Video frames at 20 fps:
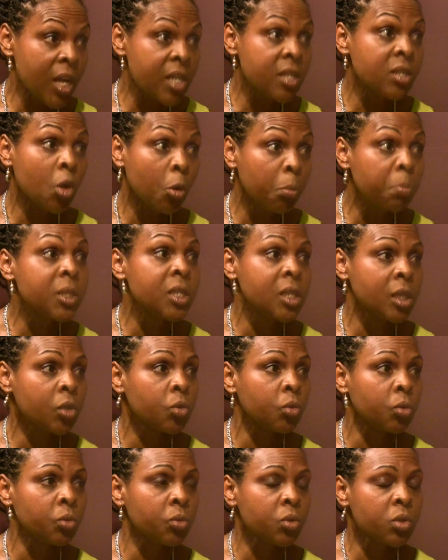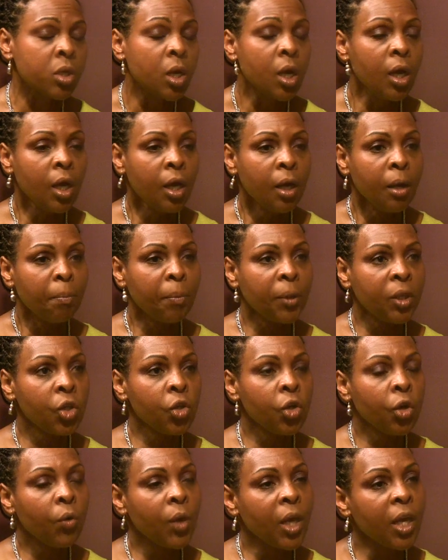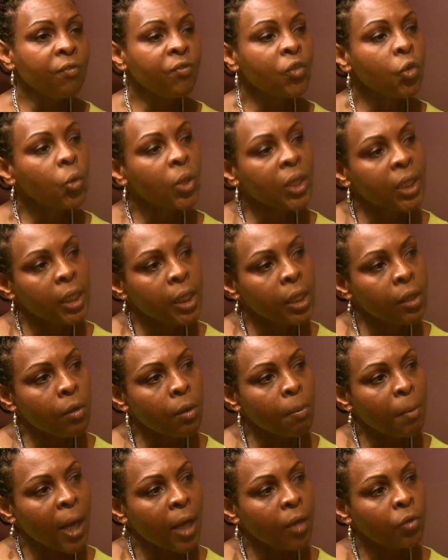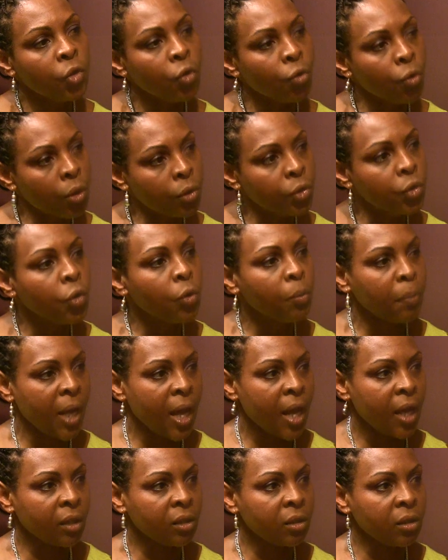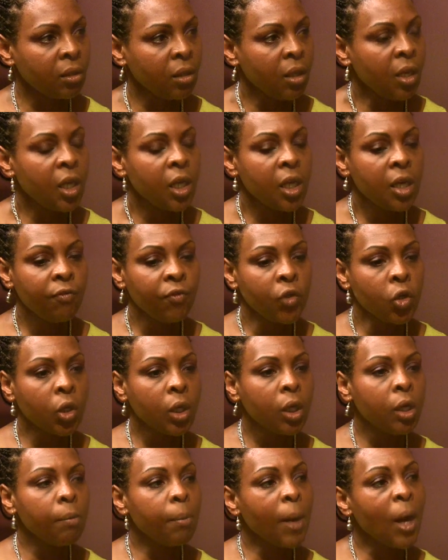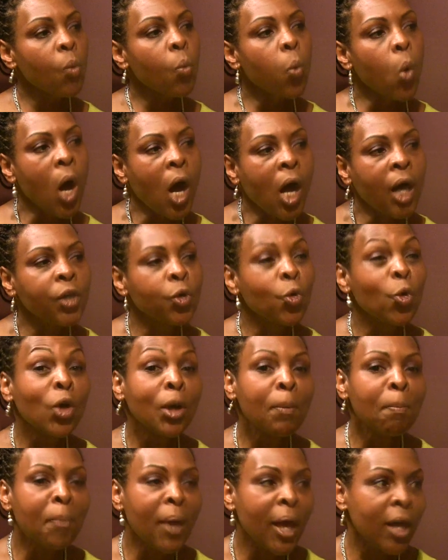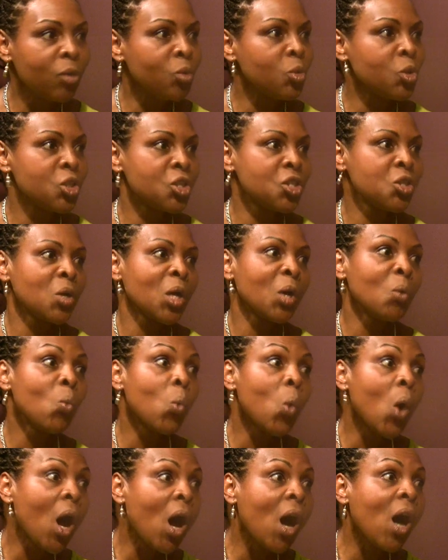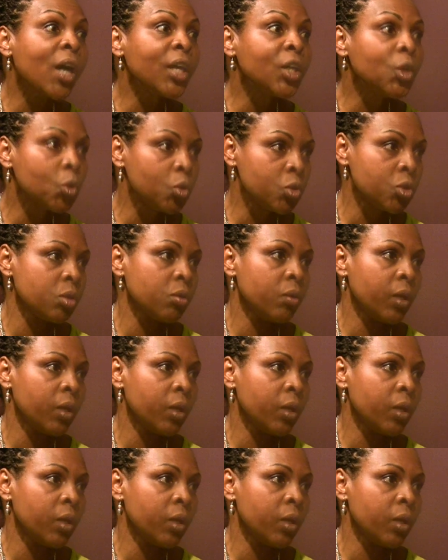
obstacles, but if you're clear about you're on your path, if you're clear about why you're compelled to do it, why you're doing